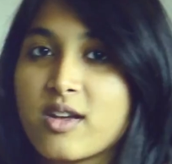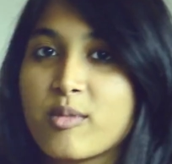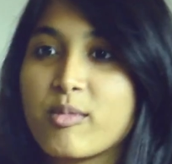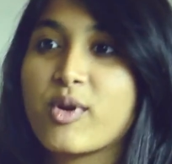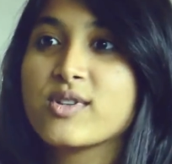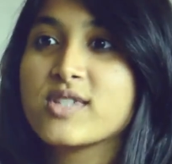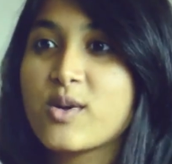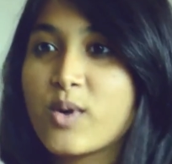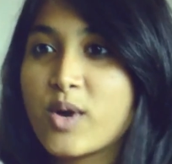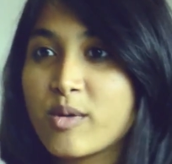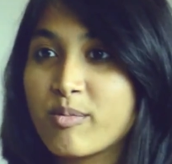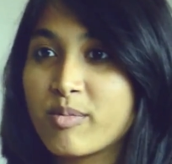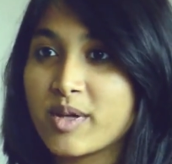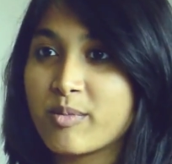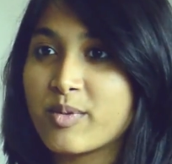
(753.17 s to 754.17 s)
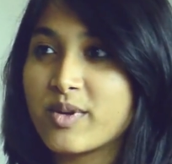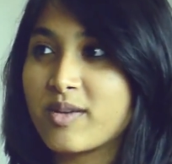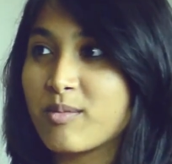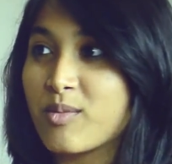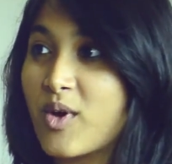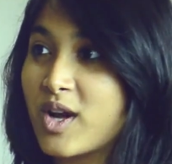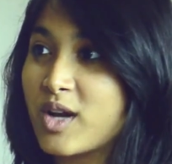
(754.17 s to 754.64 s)
Because I want
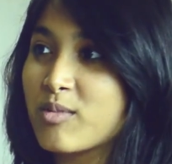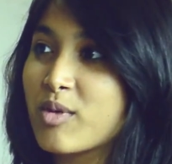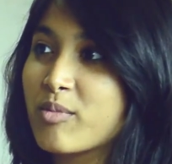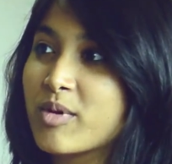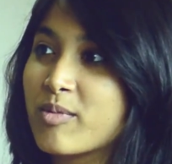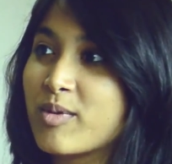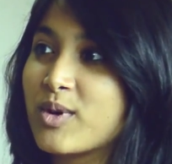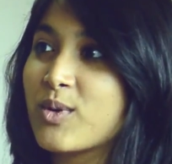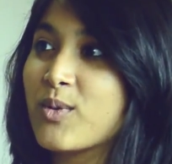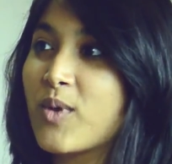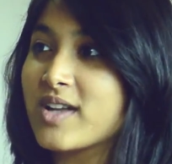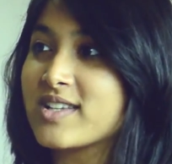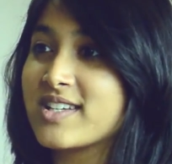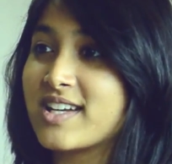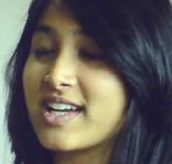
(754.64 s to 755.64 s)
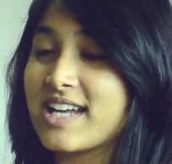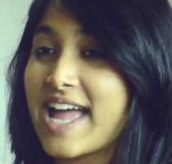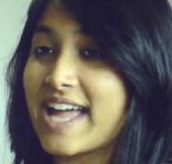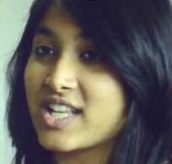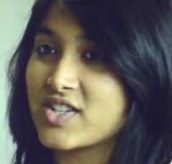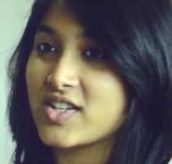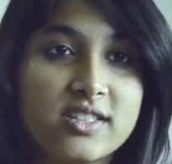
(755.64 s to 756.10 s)
more and more people to watch it and
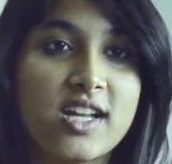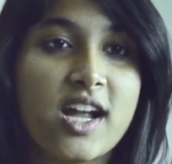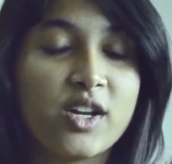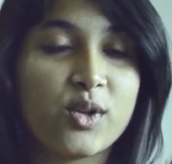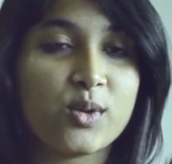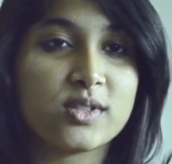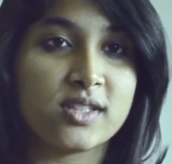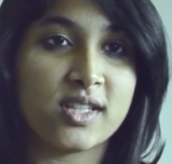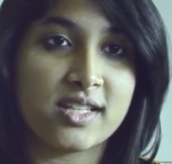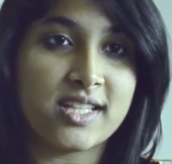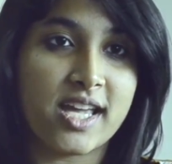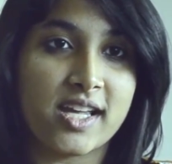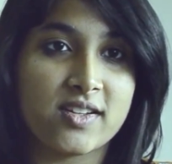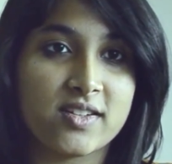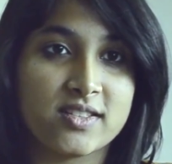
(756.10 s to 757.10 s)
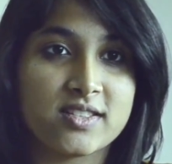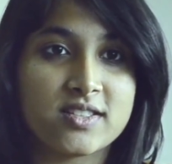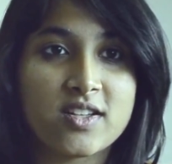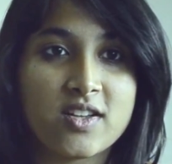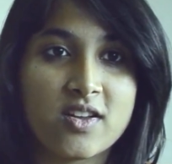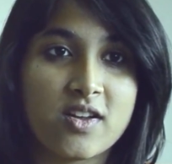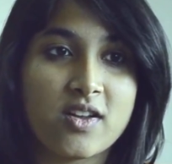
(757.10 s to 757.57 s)
actually start using their cycles.